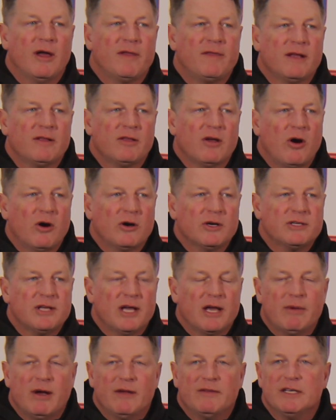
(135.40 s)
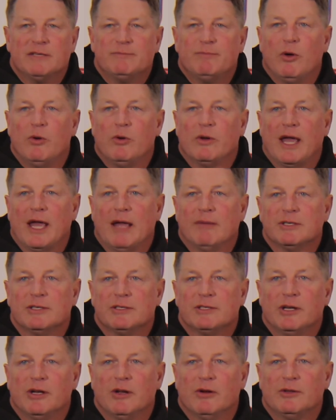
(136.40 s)
I think the hardest thing about these bowl games
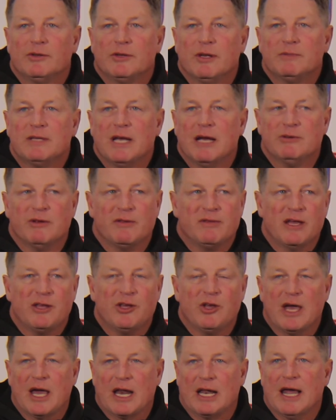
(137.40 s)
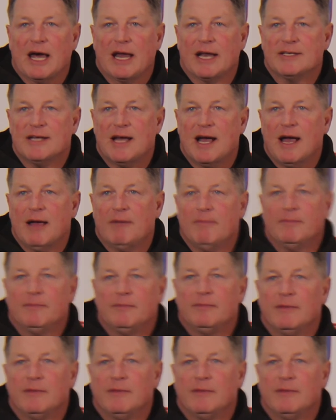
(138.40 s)
is, sometimes you think you got a lot of time,